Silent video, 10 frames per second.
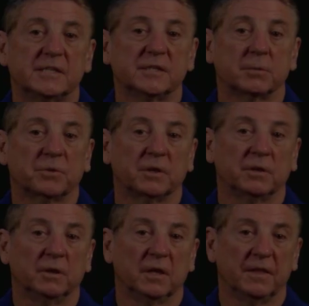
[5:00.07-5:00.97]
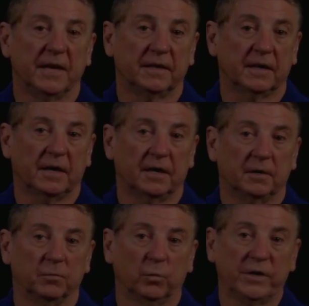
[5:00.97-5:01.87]
is something that
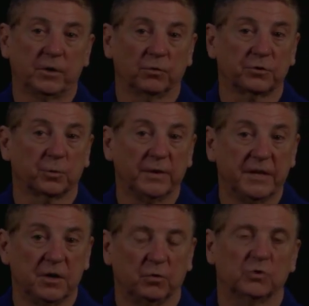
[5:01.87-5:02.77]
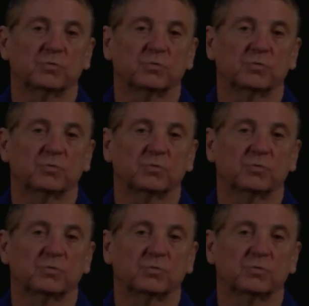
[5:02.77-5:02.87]
we go through in the notes.